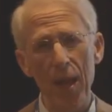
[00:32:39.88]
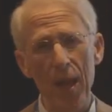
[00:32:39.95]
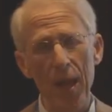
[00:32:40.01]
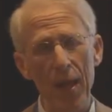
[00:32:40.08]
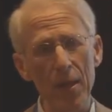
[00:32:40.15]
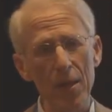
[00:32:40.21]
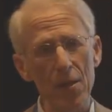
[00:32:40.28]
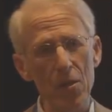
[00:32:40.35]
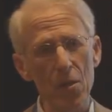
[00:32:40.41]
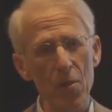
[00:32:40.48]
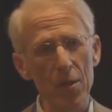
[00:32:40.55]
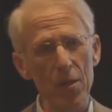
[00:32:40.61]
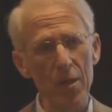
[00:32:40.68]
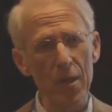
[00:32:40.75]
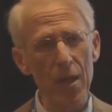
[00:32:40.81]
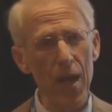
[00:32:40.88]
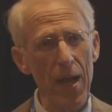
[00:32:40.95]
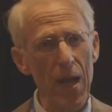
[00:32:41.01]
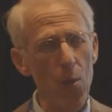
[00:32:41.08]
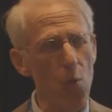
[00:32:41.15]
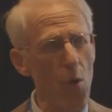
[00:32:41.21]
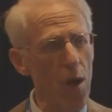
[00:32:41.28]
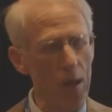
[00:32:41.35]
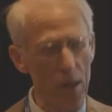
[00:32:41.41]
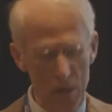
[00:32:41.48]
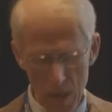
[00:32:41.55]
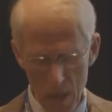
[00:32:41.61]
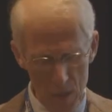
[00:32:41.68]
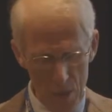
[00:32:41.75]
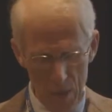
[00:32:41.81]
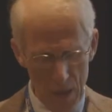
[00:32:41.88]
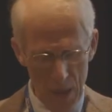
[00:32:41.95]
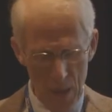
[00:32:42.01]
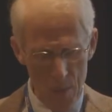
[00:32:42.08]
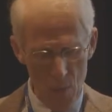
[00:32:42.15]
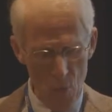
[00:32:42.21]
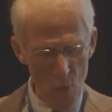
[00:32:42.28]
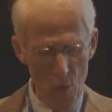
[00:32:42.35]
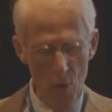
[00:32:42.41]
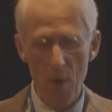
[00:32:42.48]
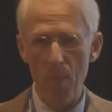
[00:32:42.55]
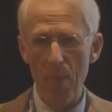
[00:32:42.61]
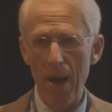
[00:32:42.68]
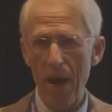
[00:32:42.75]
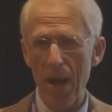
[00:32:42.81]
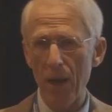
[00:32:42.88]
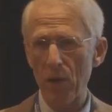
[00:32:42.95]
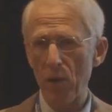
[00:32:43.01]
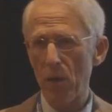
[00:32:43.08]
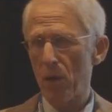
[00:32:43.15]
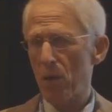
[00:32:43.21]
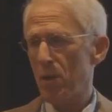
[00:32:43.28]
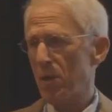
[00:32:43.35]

And so the CIA wanted to understand more about